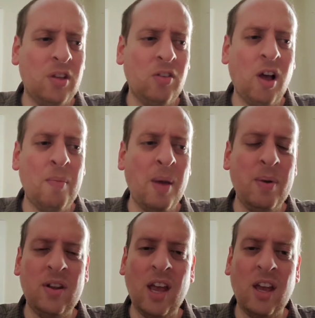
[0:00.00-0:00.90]
So I might
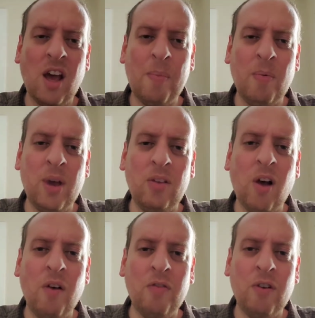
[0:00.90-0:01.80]
be taking a couple weeks
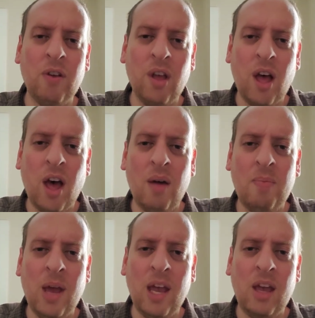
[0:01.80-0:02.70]
off
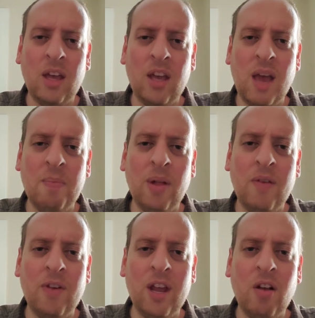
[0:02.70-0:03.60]
on making
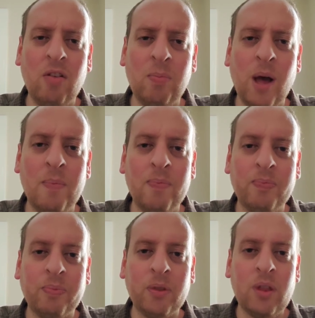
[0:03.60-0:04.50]
gameplay videos. But
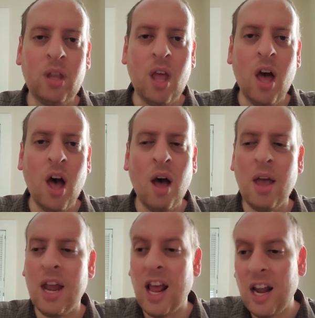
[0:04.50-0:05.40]

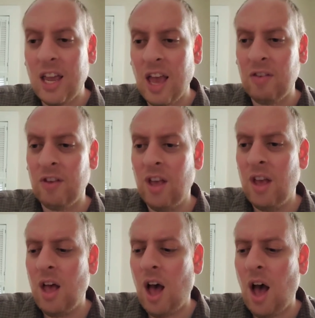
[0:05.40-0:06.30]
in any case,
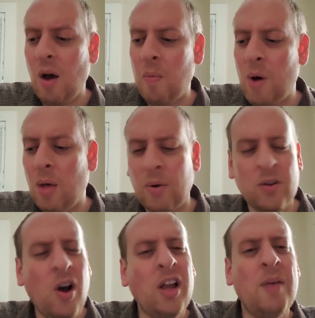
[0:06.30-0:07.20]
while we're
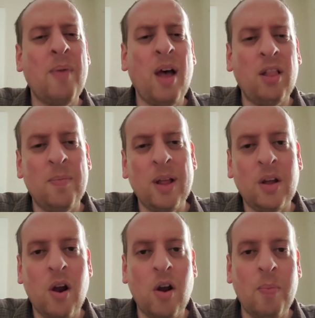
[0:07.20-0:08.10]
talking about the
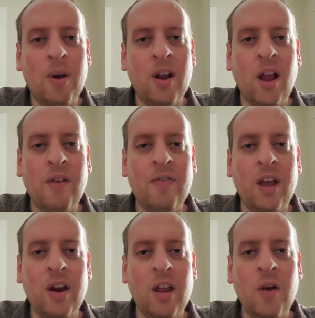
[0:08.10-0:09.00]
Mythgard Open, I
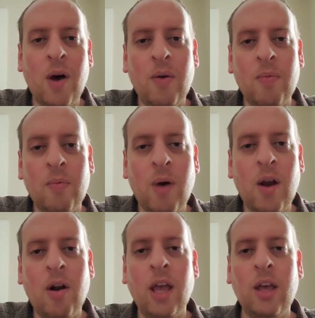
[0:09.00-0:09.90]
figured, you know what? Why
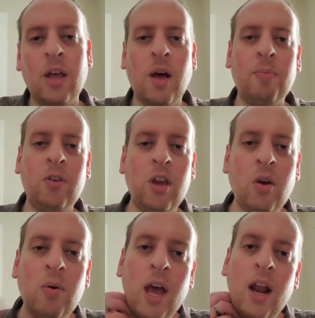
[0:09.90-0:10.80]
don't I come to
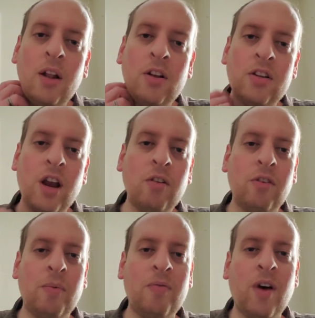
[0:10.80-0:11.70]
you and share
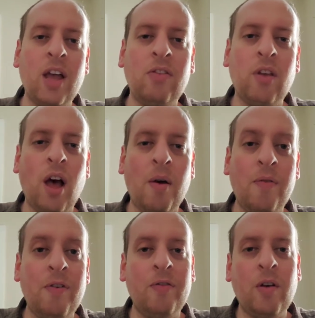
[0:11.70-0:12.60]
some advice
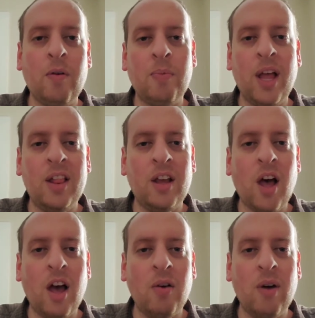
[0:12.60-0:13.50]
if you've never played the
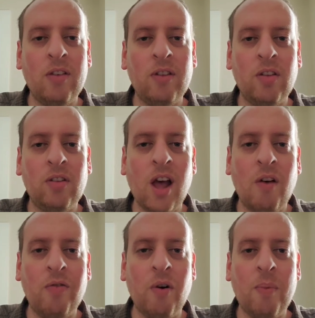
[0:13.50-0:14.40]
Conquest
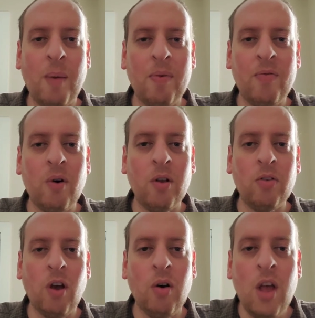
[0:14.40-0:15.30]
style format before.
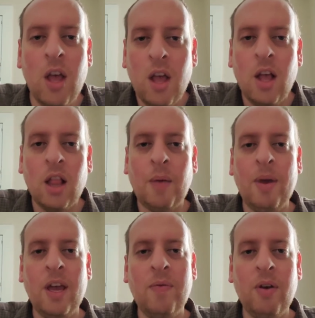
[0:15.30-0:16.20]
So let
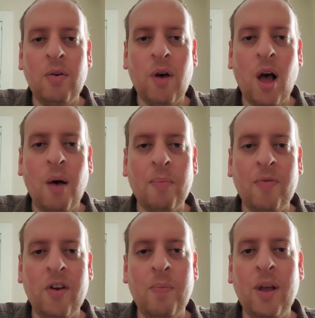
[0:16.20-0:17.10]
me give you a
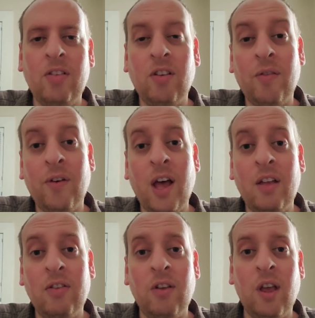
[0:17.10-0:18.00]
few pieces of
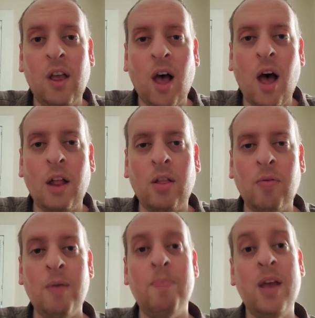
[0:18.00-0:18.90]
advice.
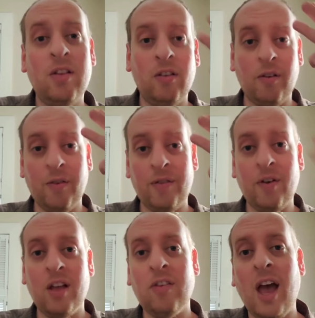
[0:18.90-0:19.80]
3 pieces of
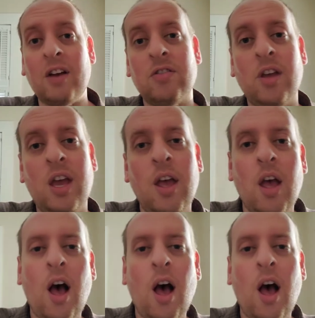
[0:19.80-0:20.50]
advice, actually.